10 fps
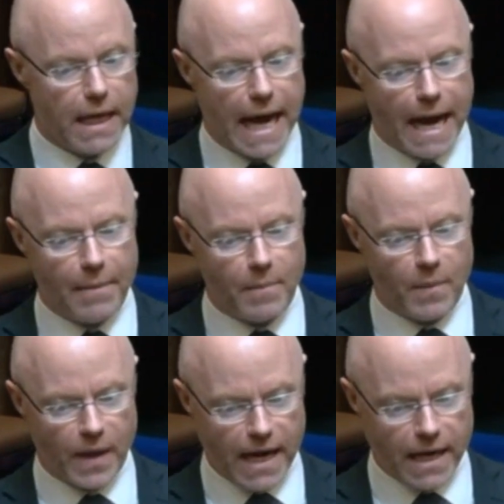um,
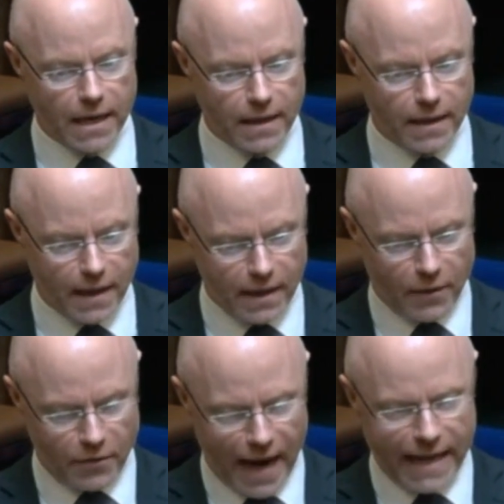they the, the,
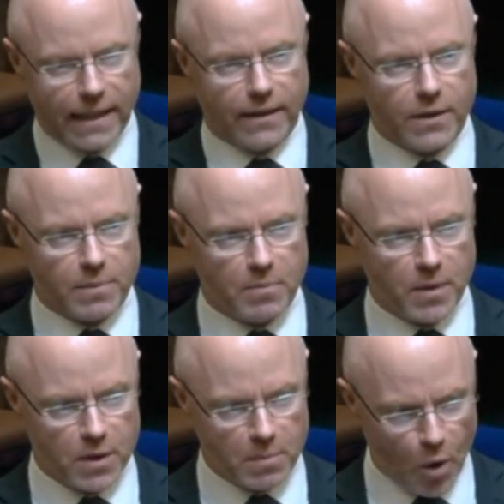fact that there's
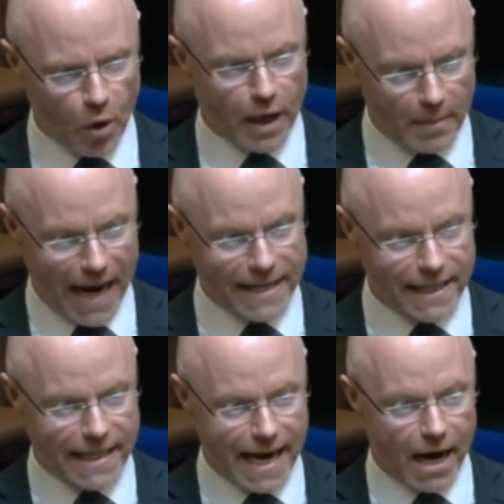there's more
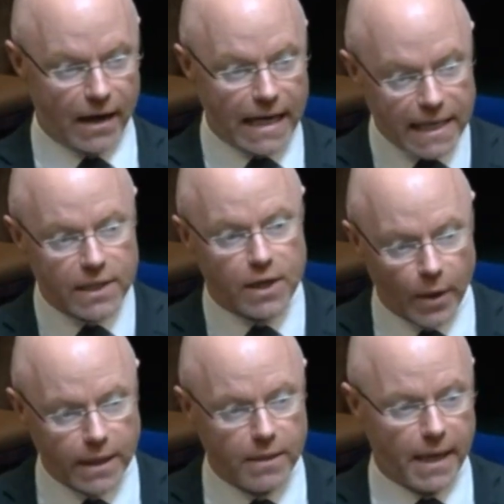capacity there is
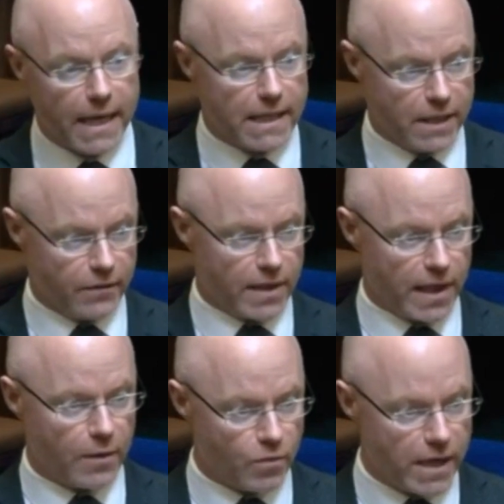going to make a difference
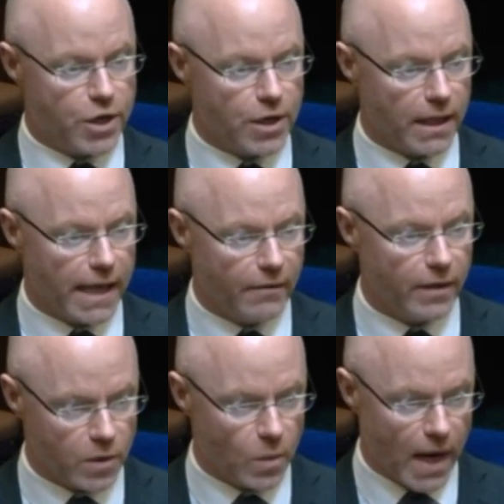at a regional level
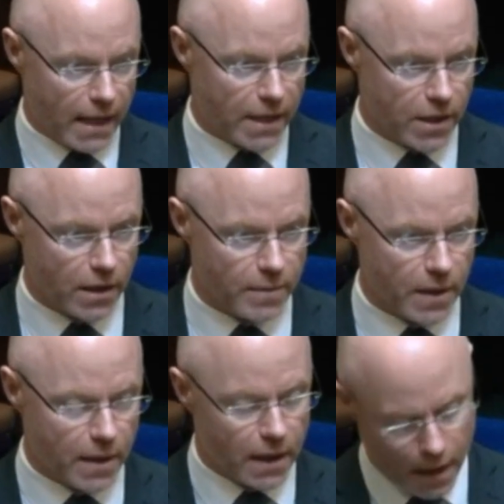as well in terms
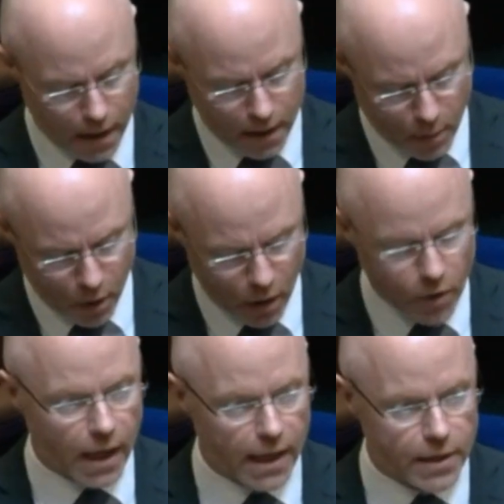of the, the more
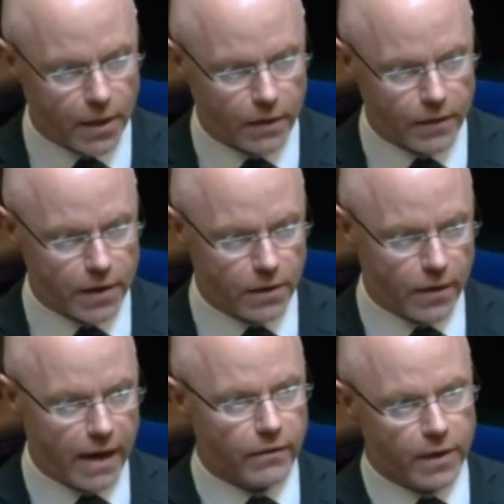localized services you
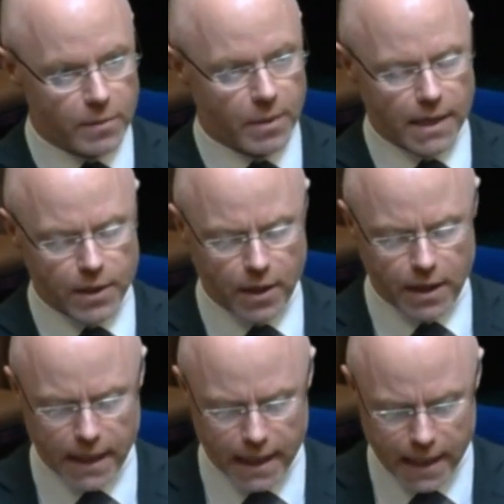reference. But I'll
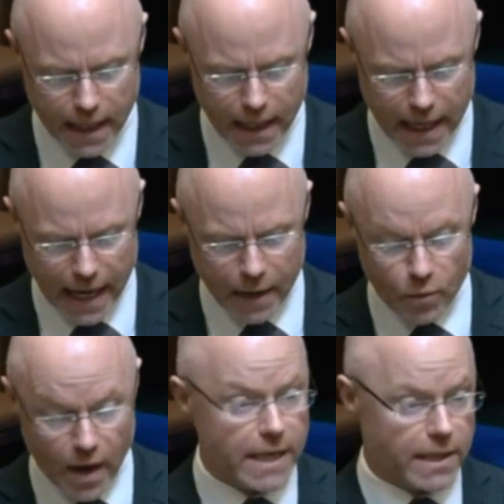certainly uh,
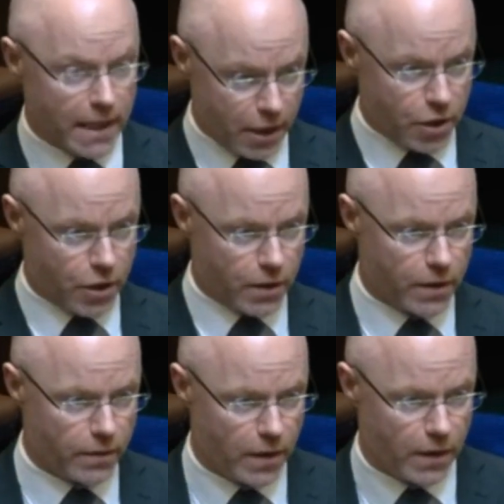raise the issues
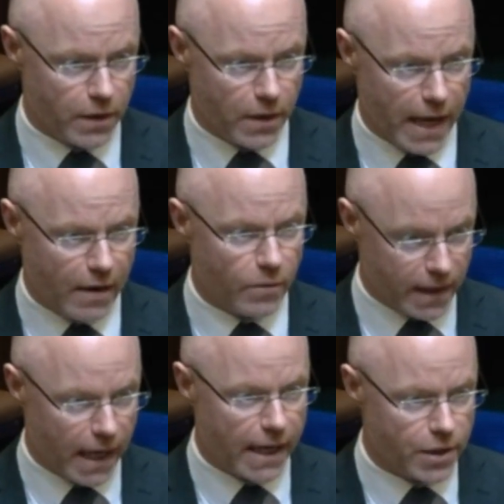you, you, you, have with
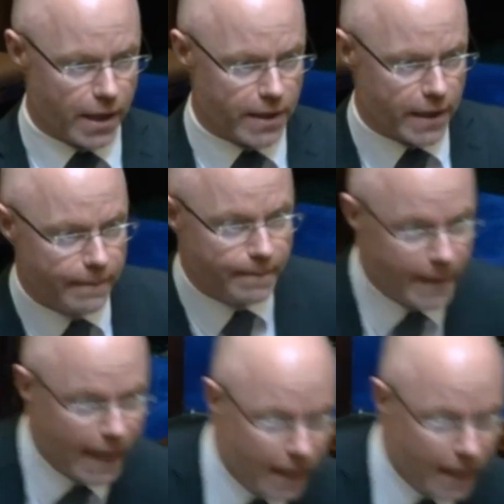the HSE. Thank